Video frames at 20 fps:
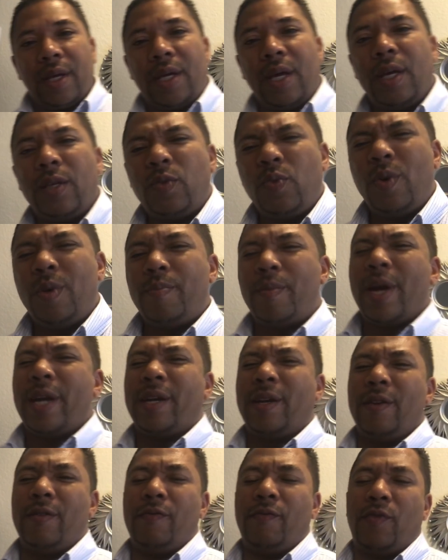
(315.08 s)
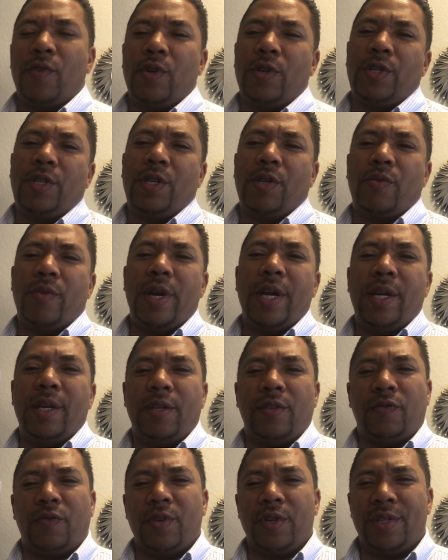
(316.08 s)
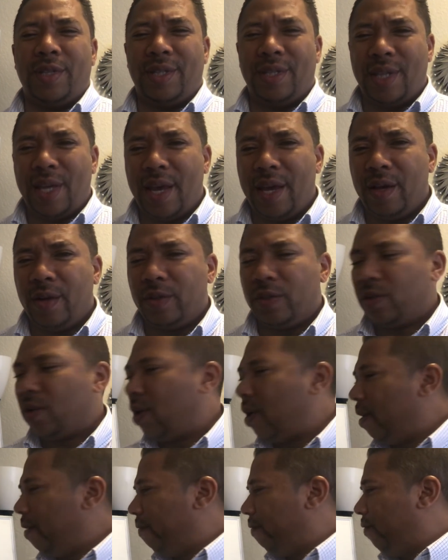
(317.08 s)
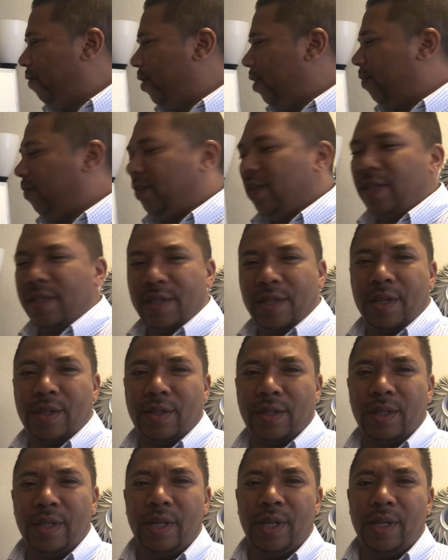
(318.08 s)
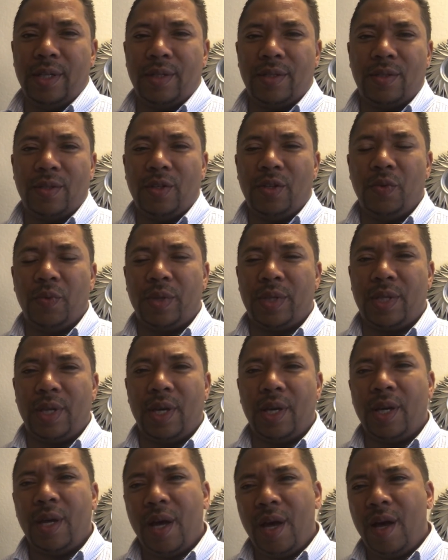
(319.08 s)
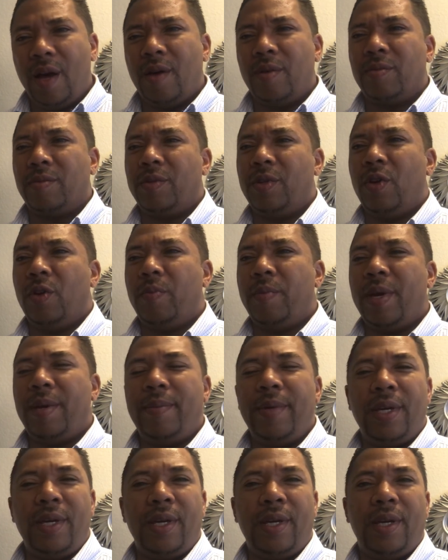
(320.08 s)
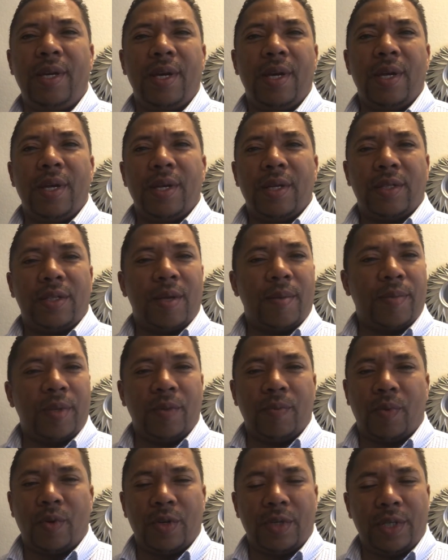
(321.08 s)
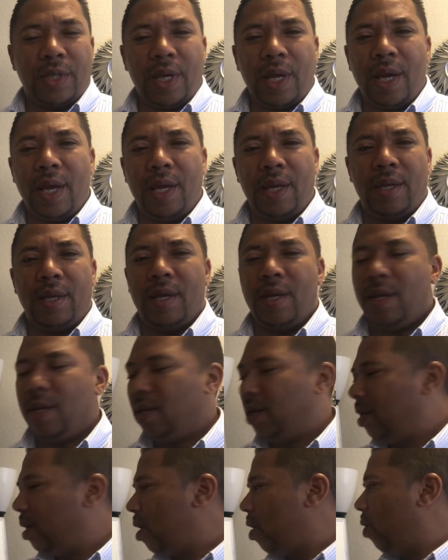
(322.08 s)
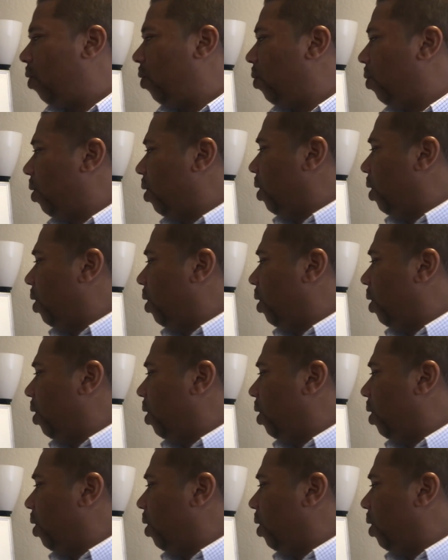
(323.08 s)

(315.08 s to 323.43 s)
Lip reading: Guess what my conversion rate is for sales on 56 leads? You would think, oh, maybe something percent. No.